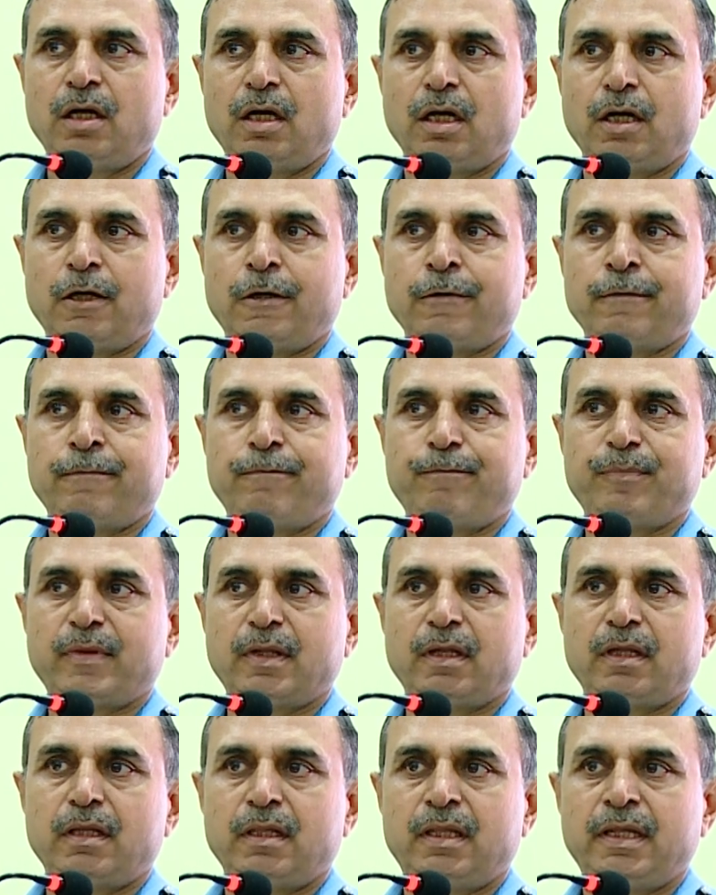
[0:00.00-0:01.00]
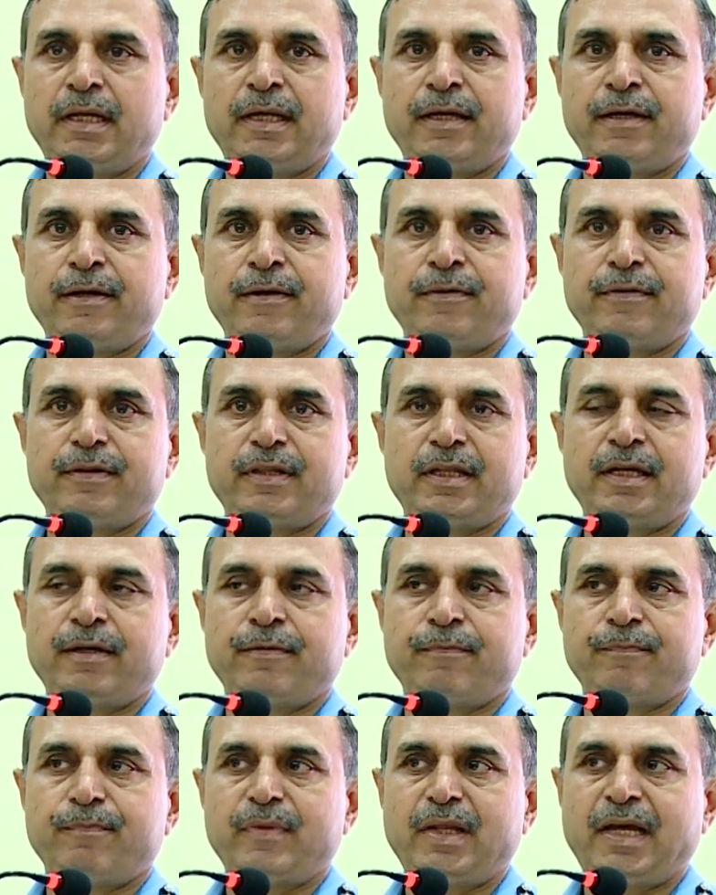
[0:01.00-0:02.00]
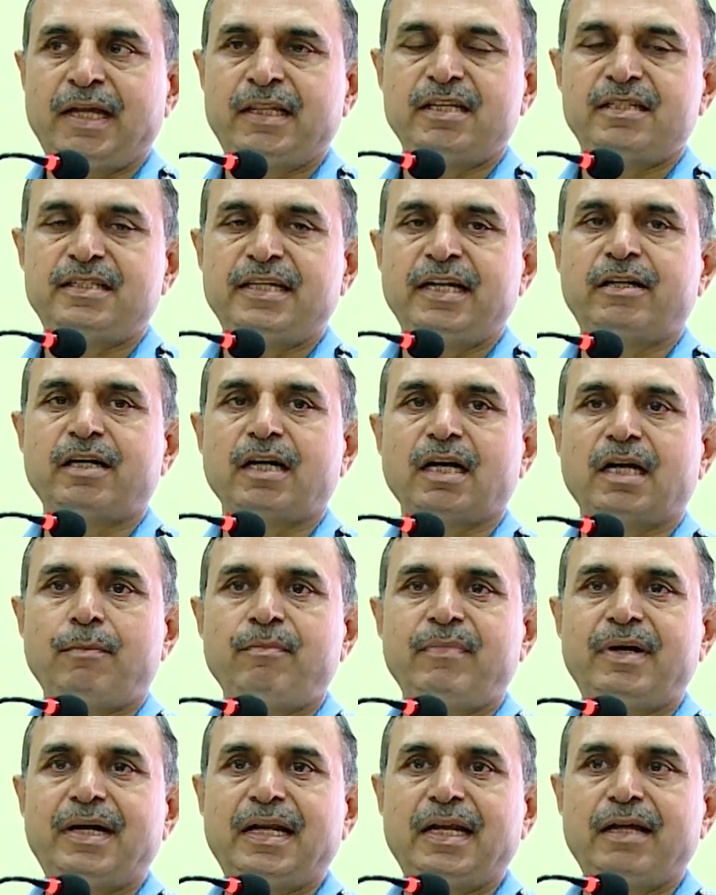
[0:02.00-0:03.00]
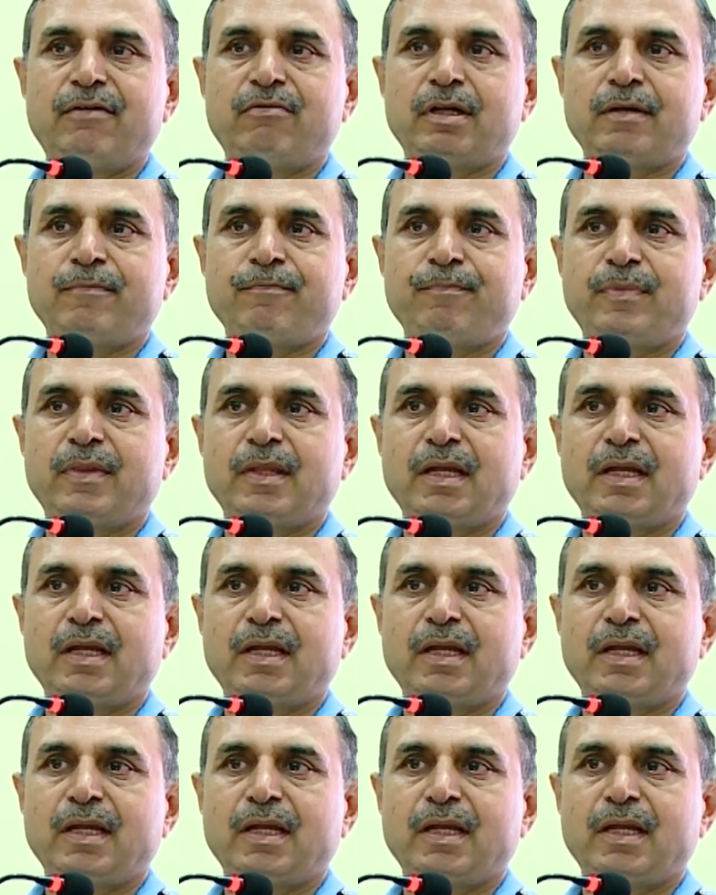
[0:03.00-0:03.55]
At the central government level,